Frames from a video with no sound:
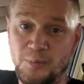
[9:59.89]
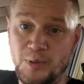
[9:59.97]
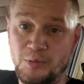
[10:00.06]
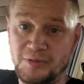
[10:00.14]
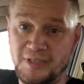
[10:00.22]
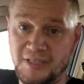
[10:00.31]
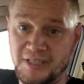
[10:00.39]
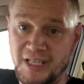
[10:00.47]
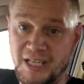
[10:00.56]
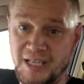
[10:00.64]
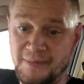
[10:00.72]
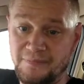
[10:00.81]
holder
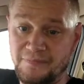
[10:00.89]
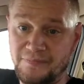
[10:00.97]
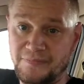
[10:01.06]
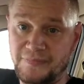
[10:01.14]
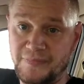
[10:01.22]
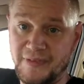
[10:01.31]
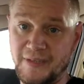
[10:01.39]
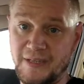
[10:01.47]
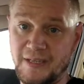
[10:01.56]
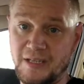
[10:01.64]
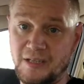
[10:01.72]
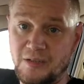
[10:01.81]
again,
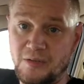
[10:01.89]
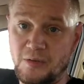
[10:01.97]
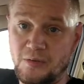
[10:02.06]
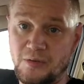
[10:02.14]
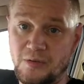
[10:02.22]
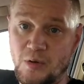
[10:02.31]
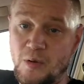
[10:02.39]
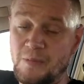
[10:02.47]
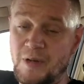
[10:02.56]
got